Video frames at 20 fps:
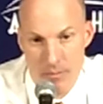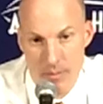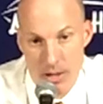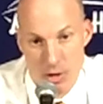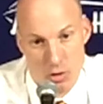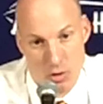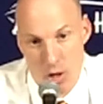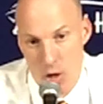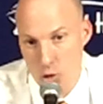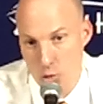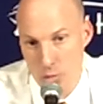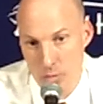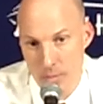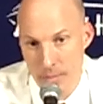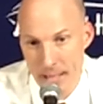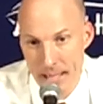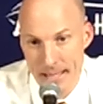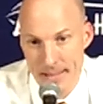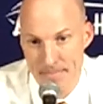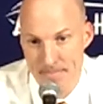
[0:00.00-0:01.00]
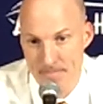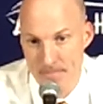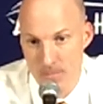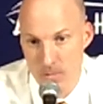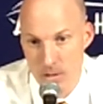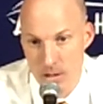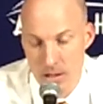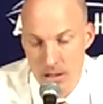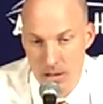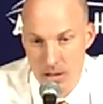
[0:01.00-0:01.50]
That starts with me,
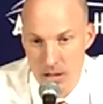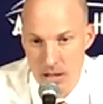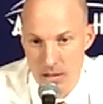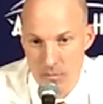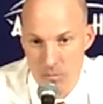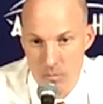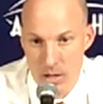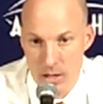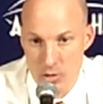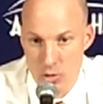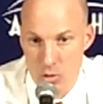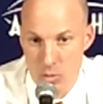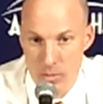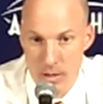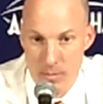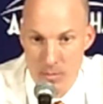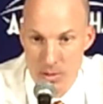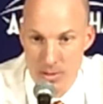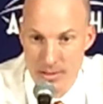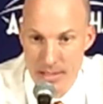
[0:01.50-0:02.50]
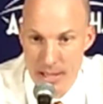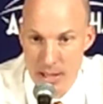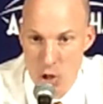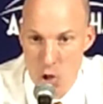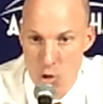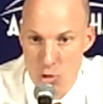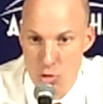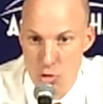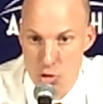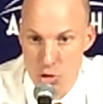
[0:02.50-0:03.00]
and I told them I'm going to take
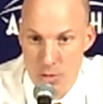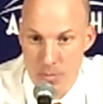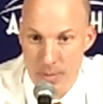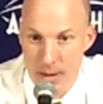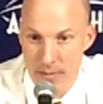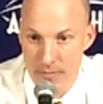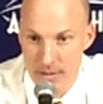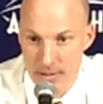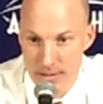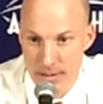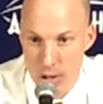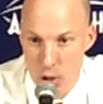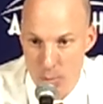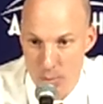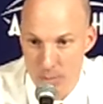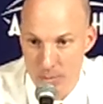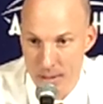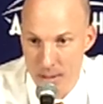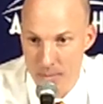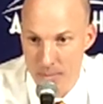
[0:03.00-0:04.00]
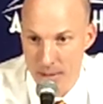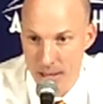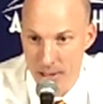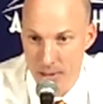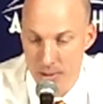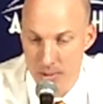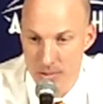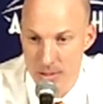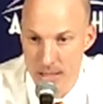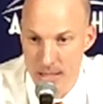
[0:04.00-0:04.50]
ownership of it and help them get
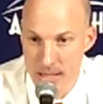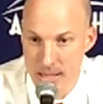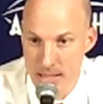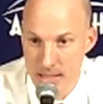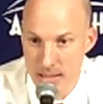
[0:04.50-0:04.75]
better.